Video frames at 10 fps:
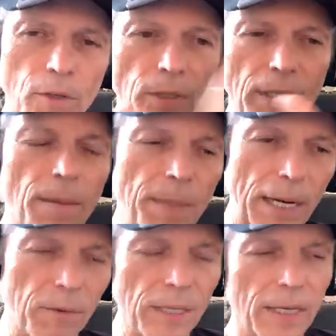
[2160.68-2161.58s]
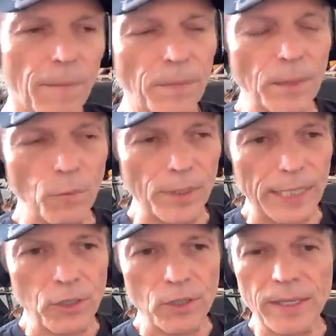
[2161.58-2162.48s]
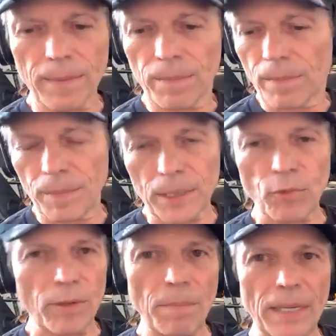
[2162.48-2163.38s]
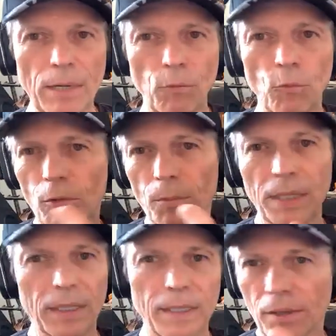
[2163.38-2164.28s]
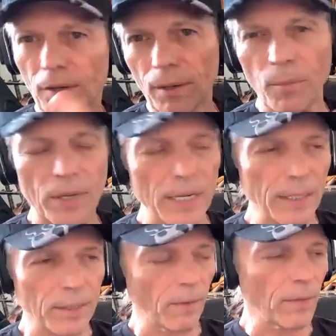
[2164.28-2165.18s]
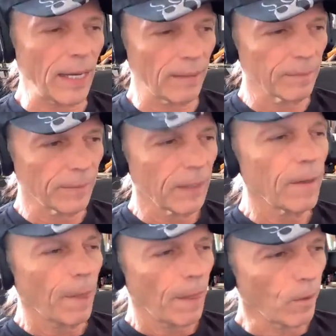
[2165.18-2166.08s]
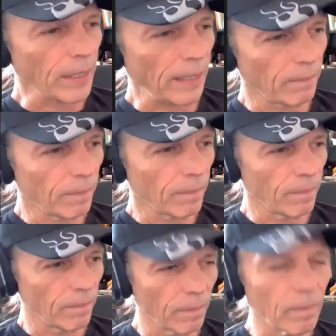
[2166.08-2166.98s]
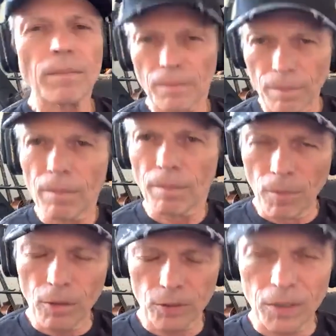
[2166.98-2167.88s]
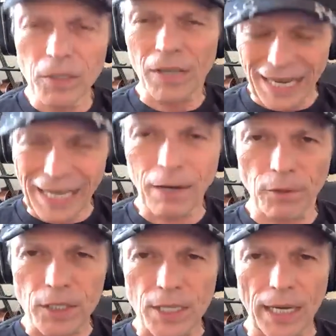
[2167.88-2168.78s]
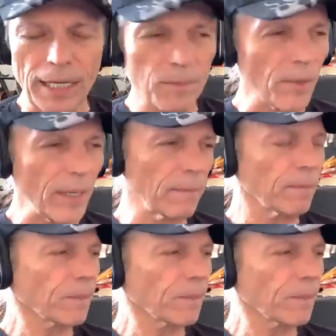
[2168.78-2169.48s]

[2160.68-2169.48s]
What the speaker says: sing about the relationship between men and women, heartbreak and all of that. Okay, a lot of the times, right?